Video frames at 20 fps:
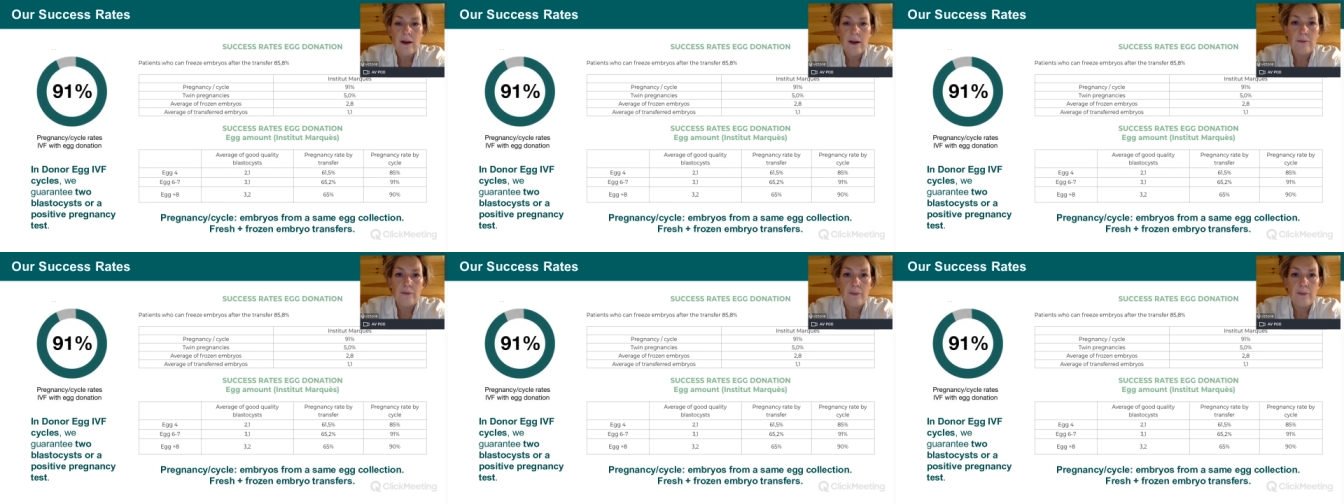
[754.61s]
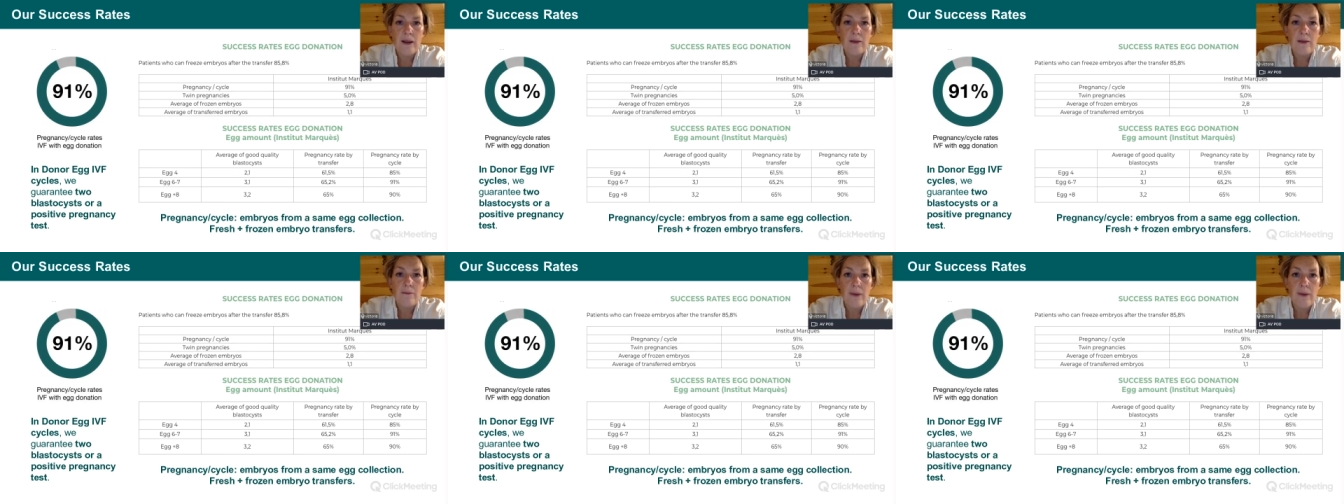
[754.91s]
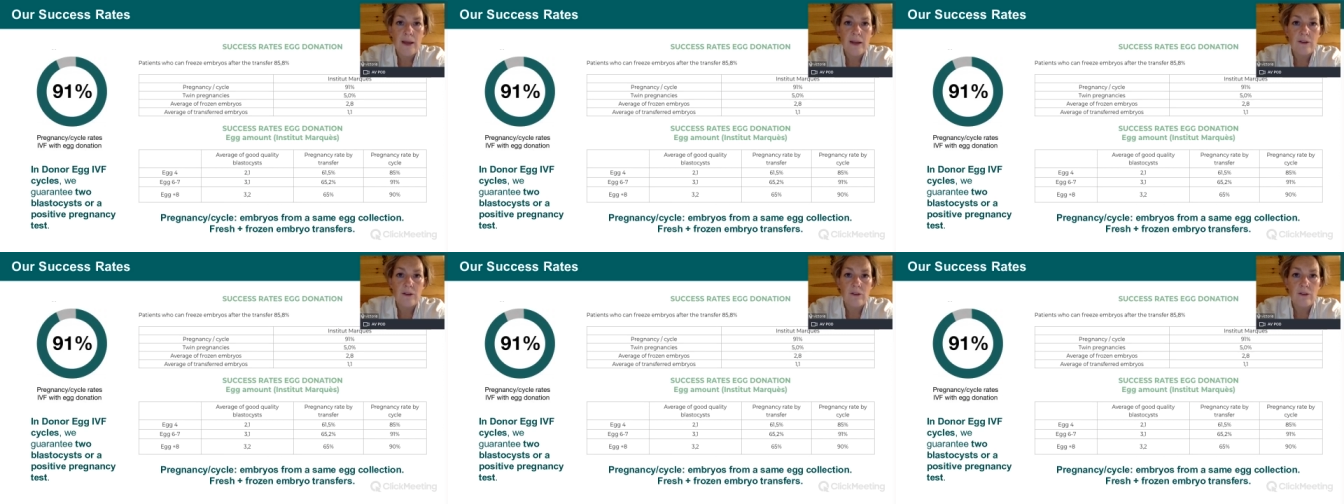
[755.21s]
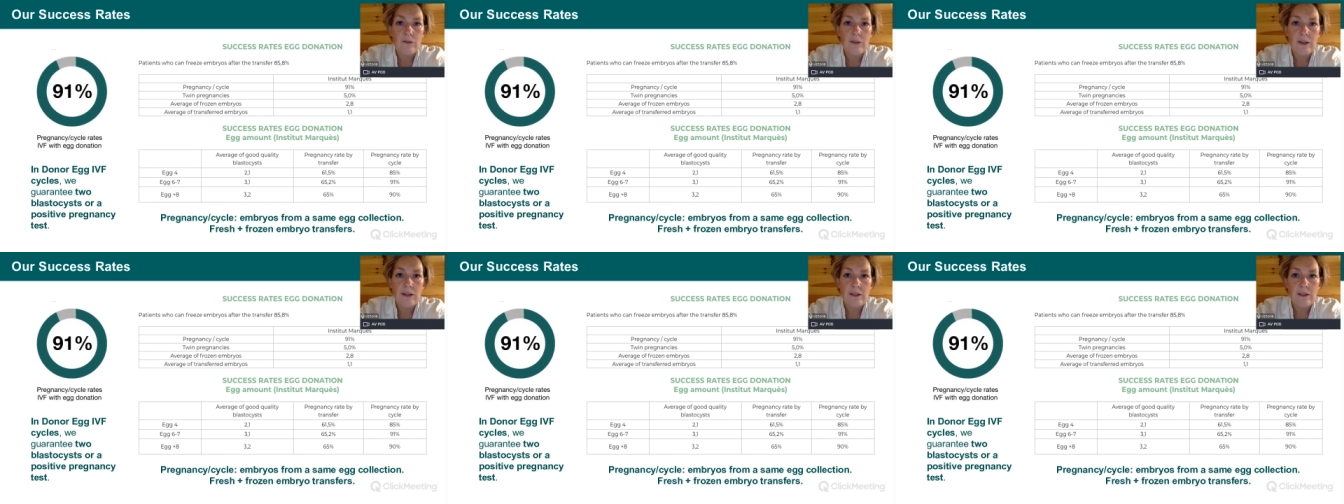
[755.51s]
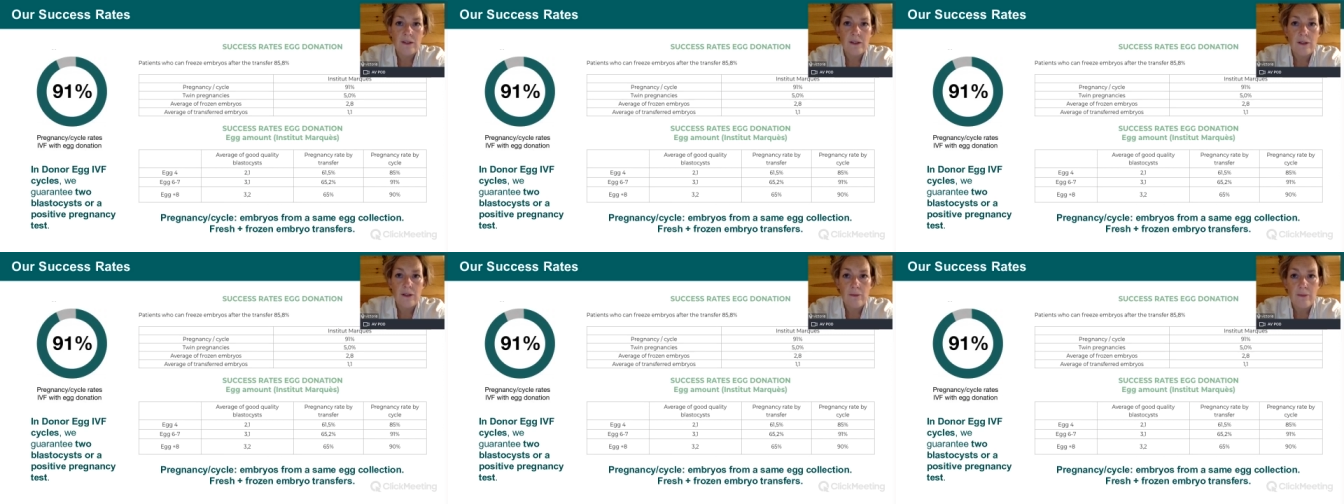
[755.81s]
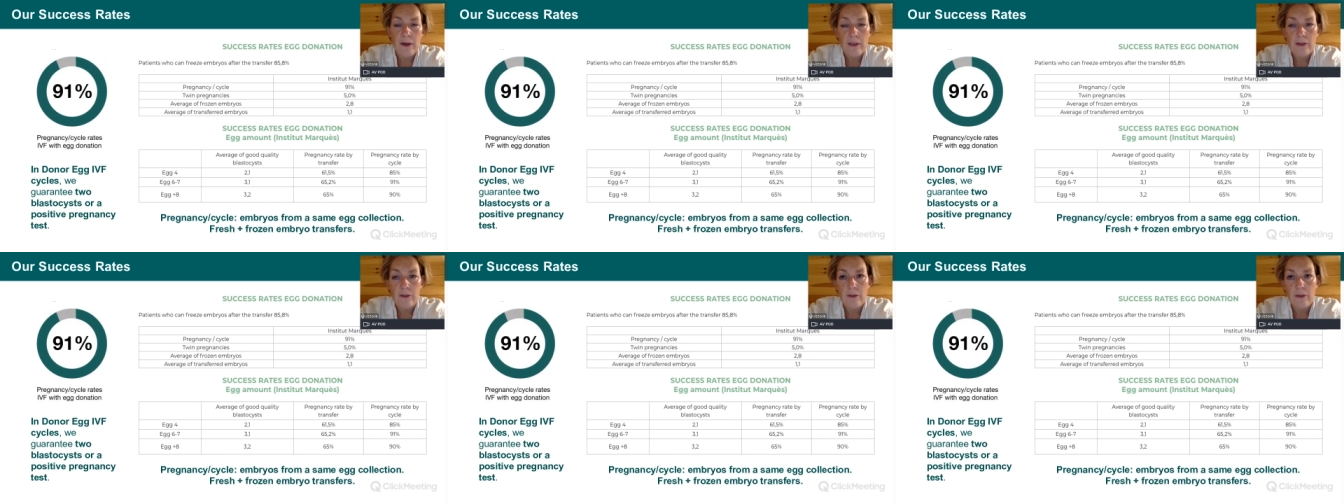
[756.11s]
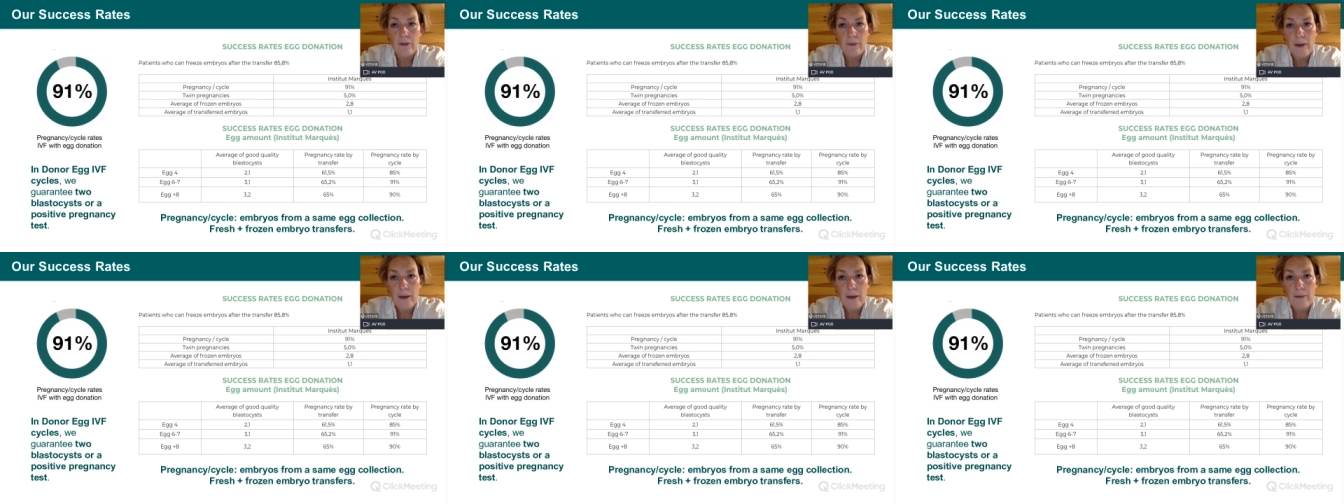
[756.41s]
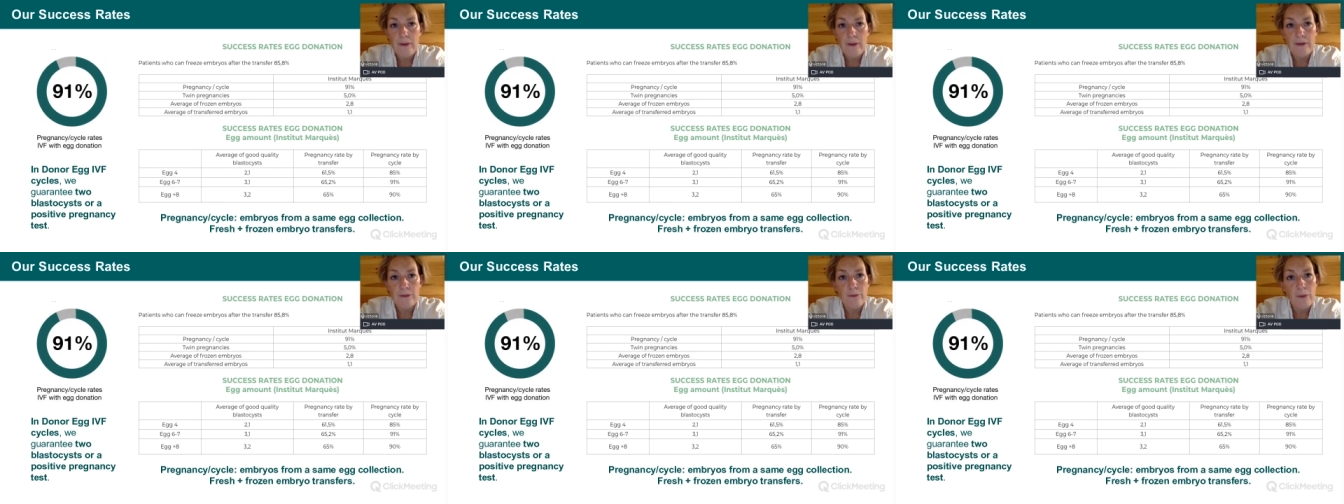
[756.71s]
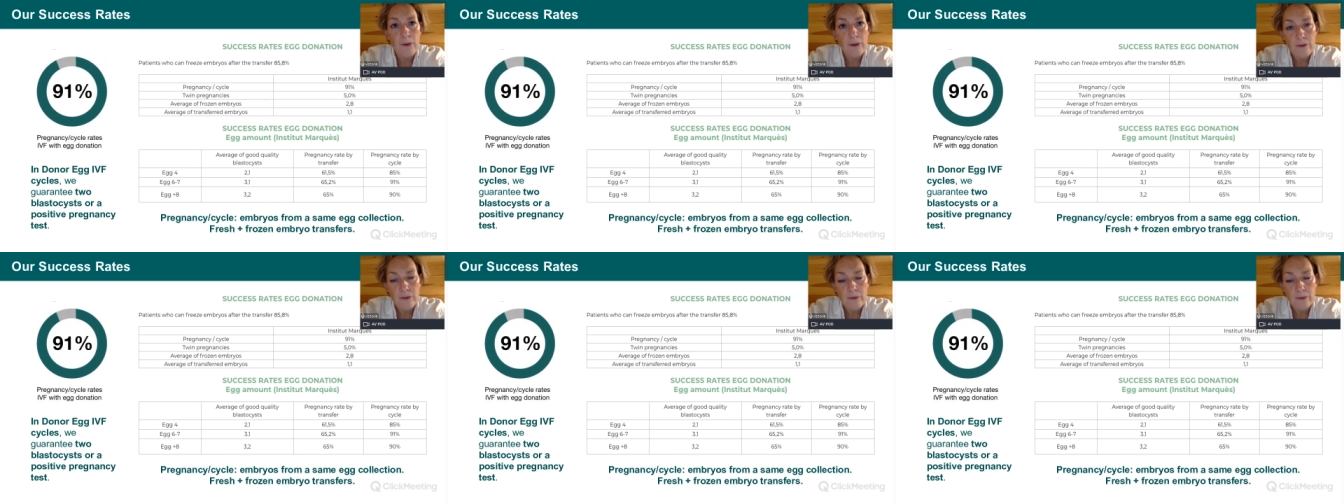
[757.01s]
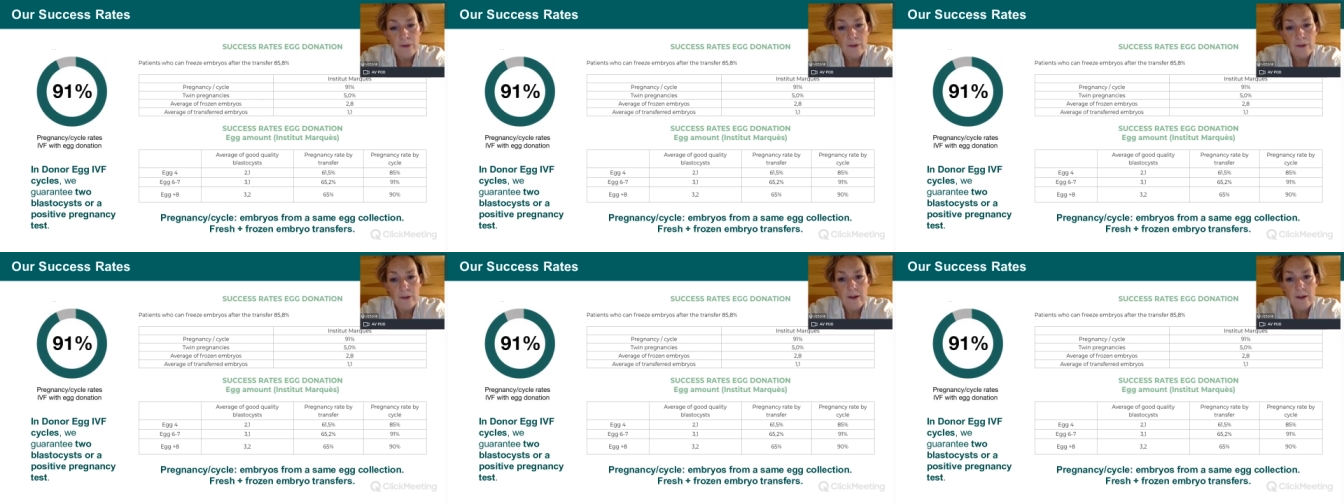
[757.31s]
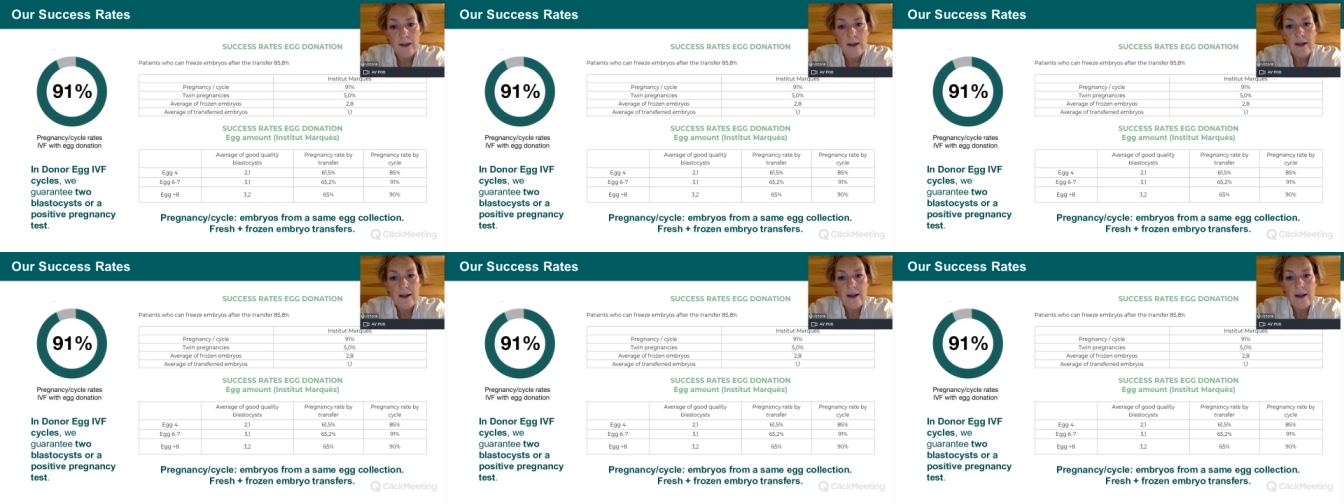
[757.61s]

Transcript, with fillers: as many medical risks to the mother and the baby as possible,